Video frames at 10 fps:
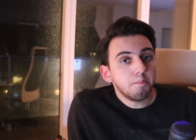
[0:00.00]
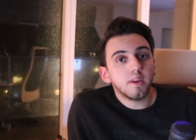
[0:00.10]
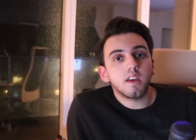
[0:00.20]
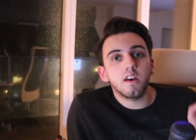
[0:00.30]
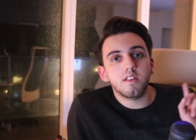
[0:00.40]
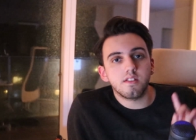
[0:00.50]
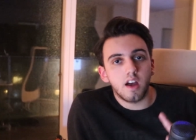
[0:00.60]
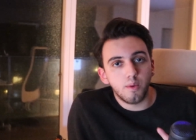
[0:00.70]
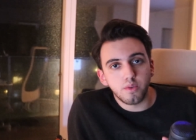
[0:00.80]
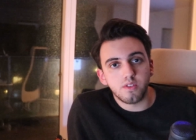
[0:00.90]
not because
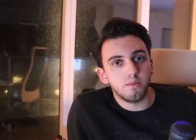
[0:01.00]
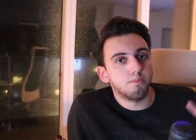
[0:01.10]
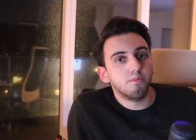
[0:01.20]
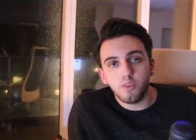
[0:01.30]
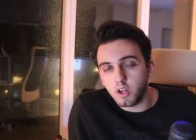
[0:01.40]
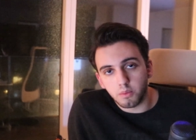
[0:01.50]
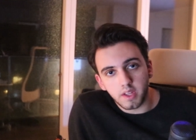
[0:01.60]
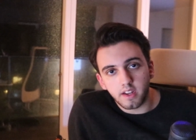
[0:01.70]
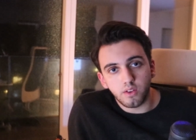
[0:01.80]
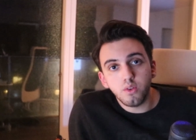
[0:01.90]
I wasn't, you know,
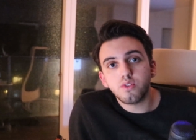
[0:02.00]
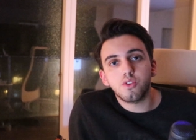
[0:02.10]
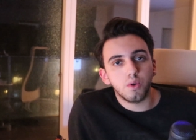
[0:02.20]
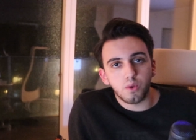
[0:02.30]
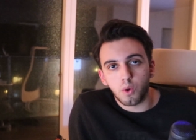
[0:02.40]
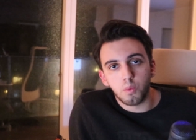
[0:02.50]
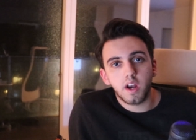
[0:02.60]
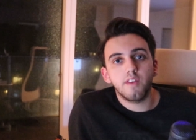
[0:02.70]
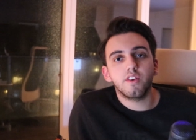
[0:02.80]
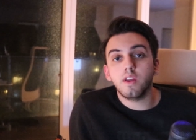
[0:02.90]
getting used to it or
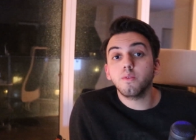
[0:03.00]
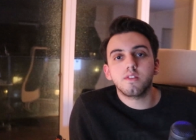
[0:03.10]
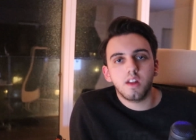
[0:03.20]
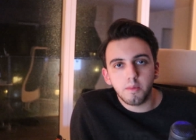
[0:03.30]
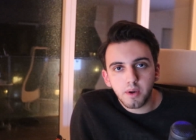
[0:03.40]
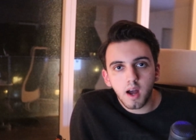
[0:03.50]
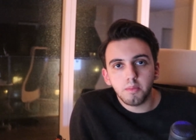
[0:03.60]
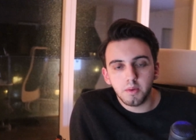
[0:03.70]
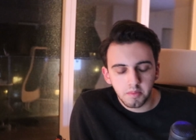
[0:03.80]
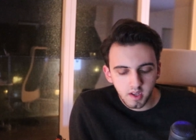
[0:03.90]
whatever, it was not a
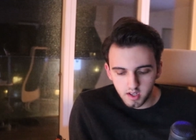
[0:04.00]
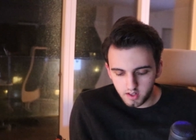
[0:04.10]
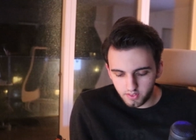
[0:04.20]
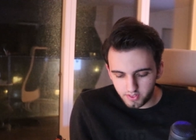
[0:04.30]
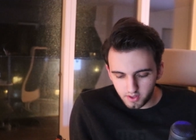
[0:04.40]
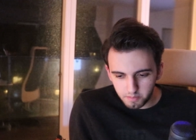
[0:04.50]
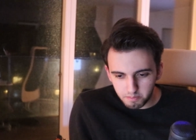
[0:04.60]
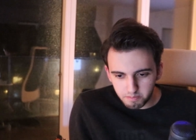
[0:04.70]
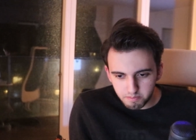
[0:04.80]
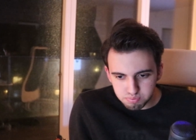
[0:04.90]
problem.
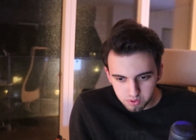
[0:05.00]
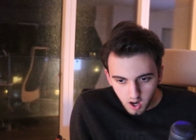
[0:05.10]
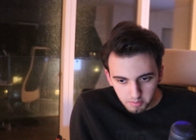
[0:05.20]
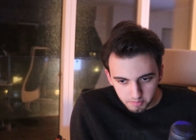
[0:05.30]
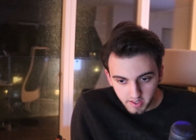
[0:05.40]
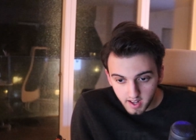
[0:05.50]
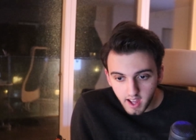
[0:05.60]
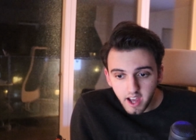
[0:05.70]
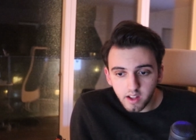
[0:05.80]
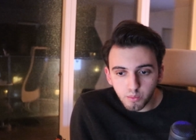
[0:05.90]
The problem that I
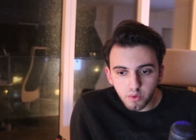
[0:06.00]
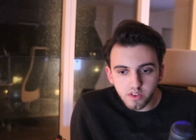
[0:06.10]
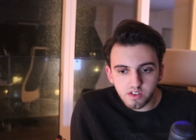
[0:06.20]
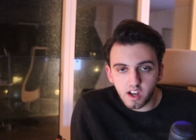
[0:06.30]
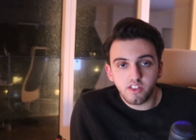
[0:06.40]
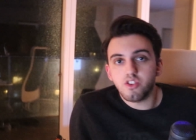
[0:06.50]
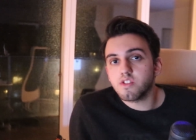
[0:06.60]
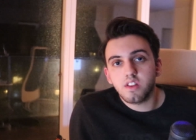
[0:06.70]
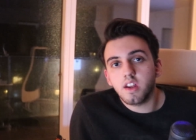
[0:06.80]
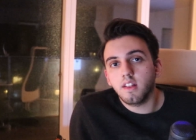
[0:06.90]
had was I
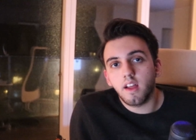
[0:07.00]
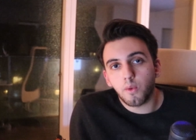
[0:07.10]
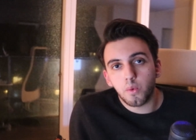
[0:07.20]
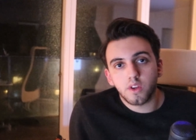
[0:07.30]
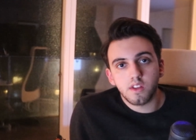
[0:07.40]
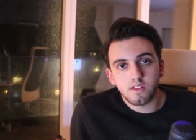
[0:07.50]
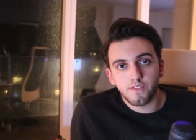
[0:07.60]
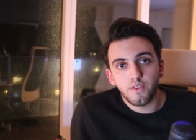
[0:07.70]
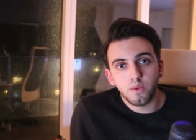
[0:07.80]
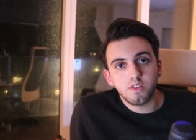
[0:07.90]
just didn't like working as
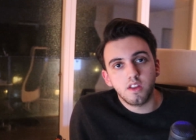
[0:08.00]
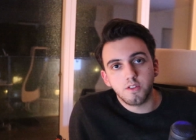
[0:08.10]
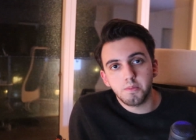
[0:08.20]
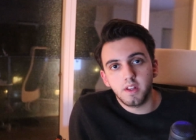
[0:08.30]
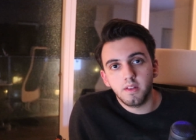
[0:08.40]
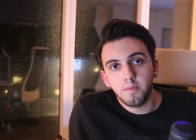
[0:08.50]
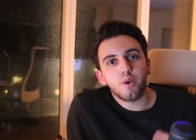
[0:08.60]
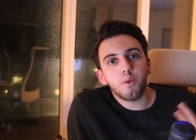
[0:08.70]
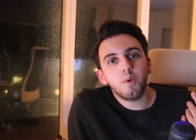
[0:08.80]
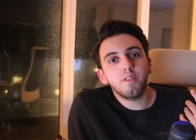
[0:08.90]
a phone salesman.
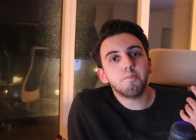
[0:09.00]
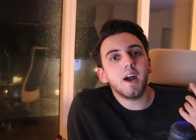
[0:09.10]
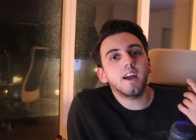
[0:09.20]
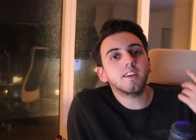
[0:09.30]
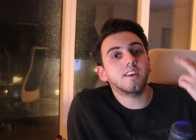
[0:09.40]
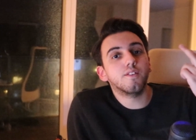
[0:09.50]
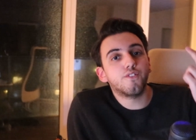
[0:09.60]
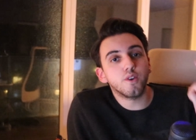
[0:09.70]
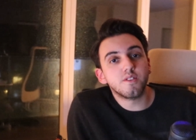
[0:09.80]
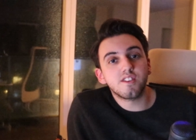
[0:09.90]
So I went back
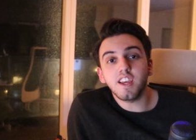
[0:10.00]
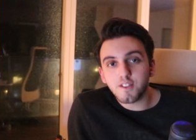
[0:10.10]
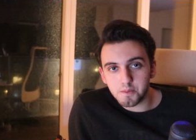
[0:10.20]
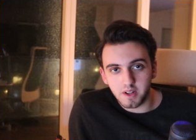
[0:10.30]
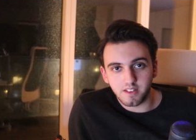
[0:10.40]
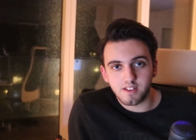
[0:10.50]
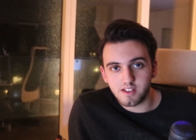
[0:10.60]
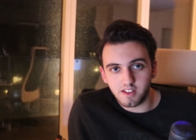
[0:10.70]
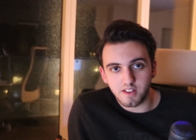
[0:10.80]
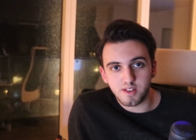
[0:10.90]
for six
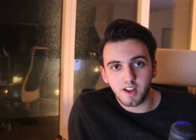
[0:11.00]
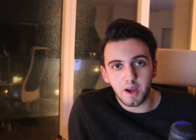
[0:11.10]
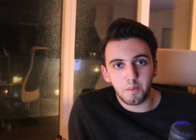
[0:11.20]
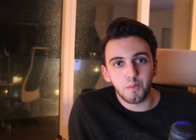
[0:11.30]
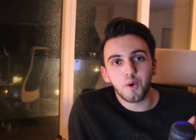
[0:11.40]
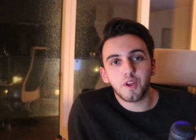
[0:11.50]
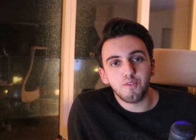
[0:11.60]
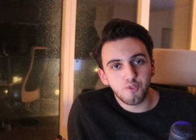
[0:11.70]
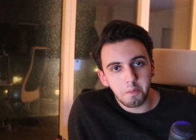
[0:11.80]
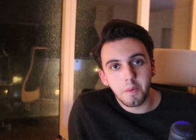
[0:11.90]
months this time,
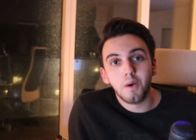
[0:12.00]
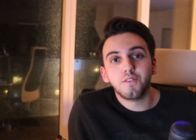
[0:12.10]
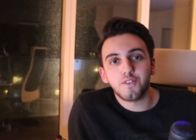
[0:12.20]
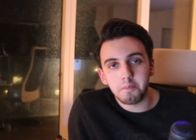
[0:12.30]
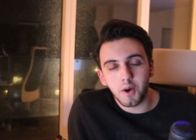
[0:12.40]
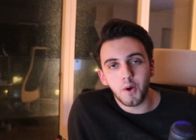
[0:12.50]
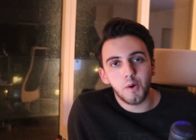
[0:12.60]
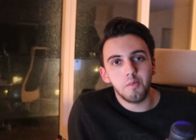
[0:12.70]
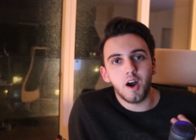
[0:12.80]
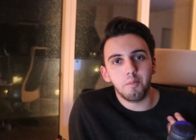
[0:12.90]
working remote from
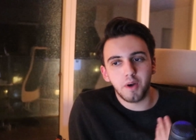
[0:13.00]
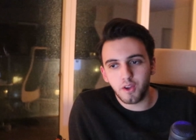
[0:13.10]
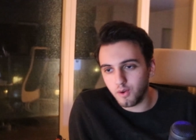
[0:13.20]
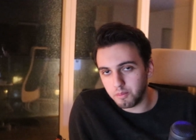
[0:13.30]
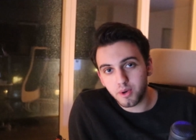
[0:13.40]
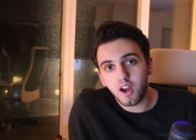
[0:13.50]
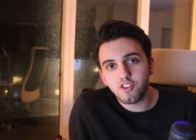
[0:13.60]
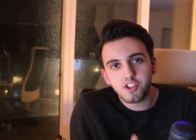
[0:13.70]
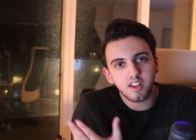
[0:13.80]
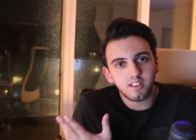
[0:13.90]
home on my own
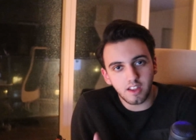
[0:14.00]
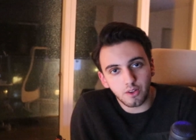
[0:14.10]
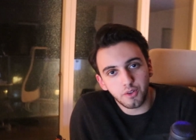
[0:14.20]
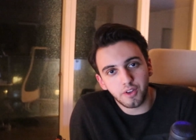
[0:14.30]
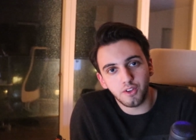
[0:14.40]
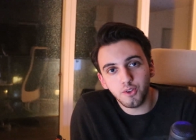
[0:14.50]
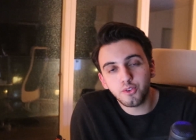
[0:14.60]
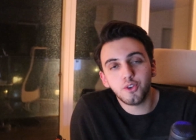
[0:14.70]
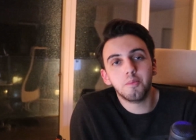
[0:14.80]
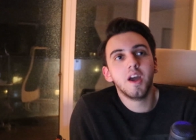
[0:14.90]
project, including
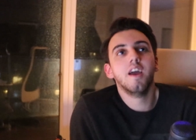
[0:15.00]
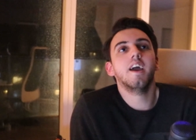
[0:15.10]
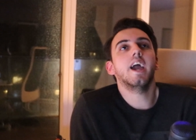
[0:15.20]
YouTube.